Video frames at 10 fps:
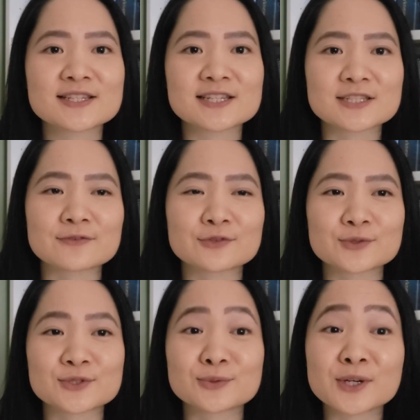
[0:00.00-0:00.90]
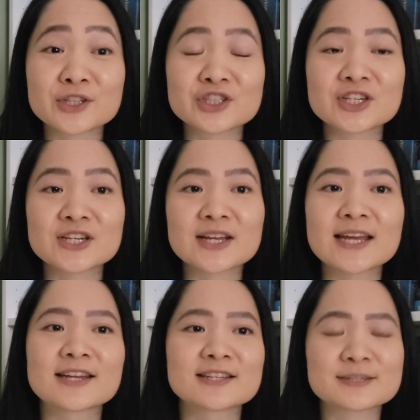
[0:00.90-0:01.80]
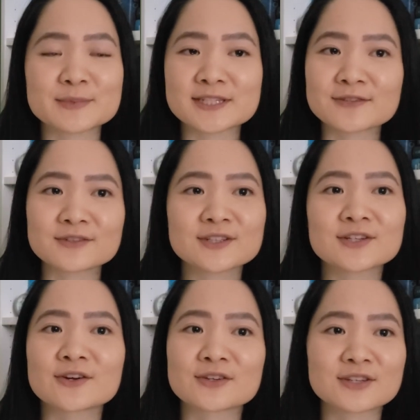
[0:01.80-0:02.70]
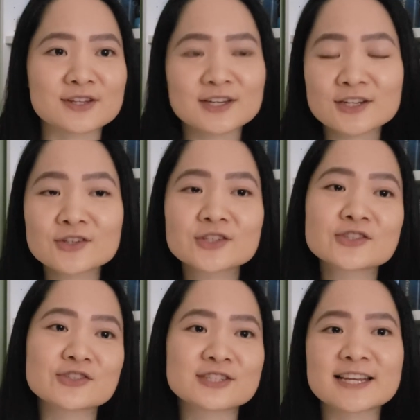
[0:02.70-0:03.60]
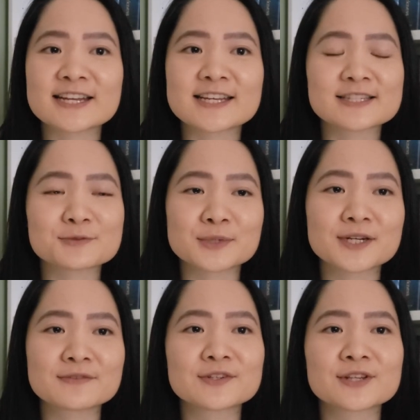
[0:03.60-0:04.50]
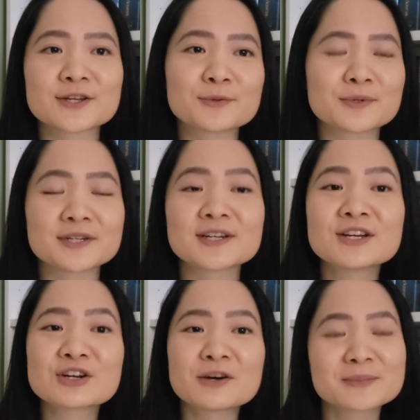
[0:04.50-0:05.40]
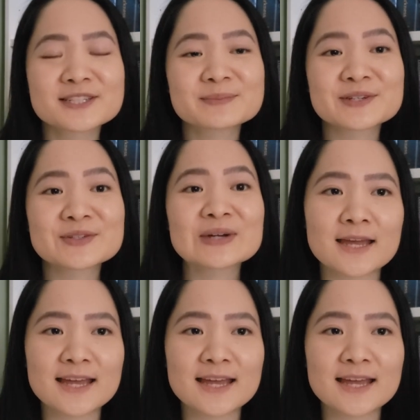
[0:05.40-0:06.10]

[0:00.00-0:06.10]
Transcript: Six of Crows duology and specifically on the characters or settings or whatever that you want to comment about.